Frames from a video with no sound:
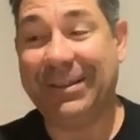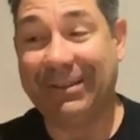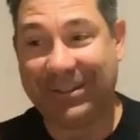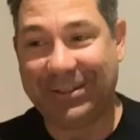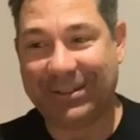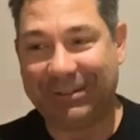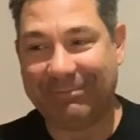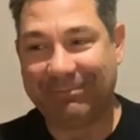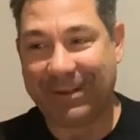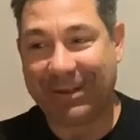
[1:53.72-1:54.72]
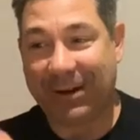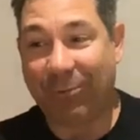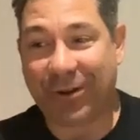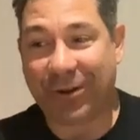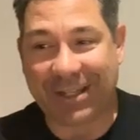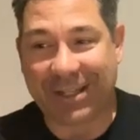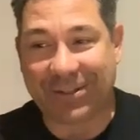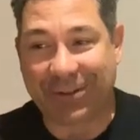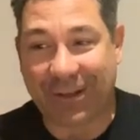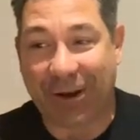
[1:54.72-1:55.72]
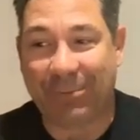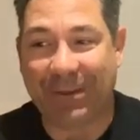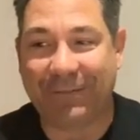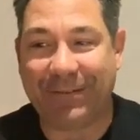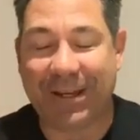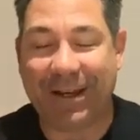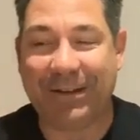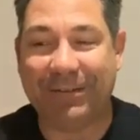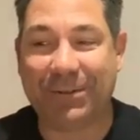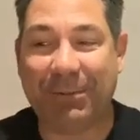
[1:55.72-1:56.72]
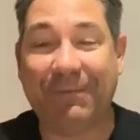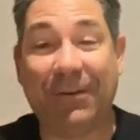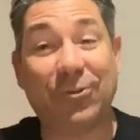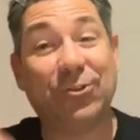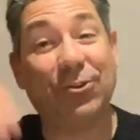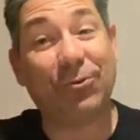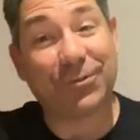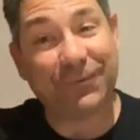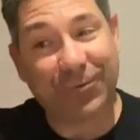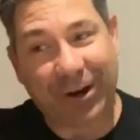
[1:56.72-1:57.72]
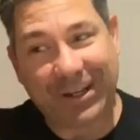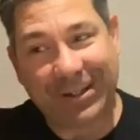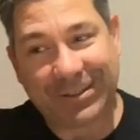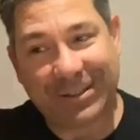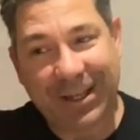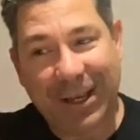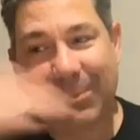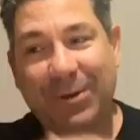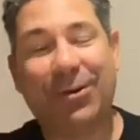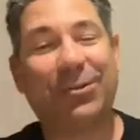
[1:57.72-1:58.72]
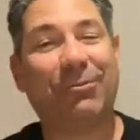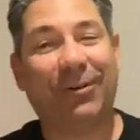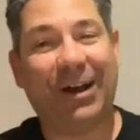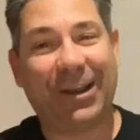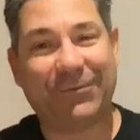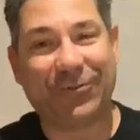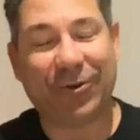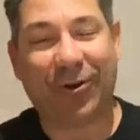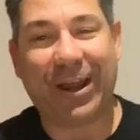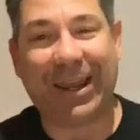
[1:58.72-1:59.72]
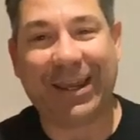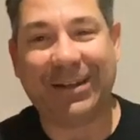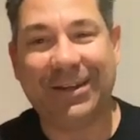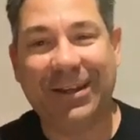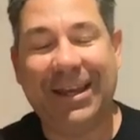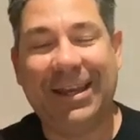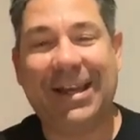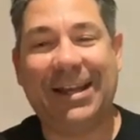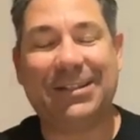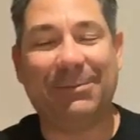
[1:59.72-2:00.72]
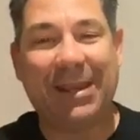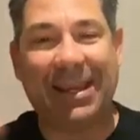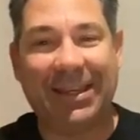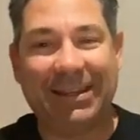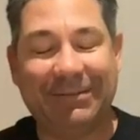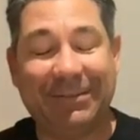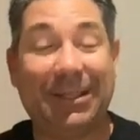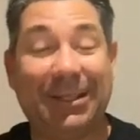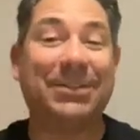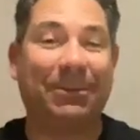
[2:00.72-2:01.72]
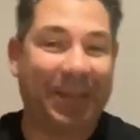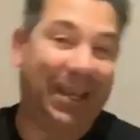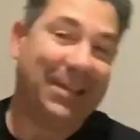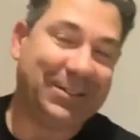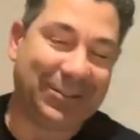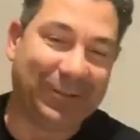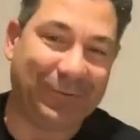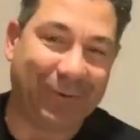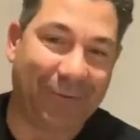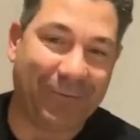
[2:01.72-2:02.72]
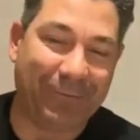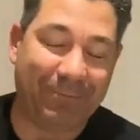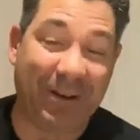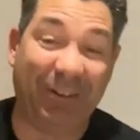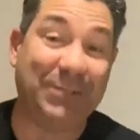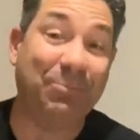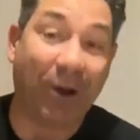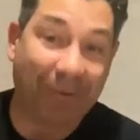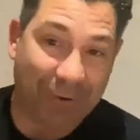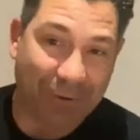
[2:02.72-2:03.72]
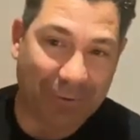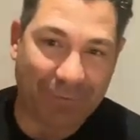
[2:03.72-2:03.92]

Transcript: this award goes out to the album that to me fell short of greatness, but not through a lack of trying. And that to me sums up the essence of at least my view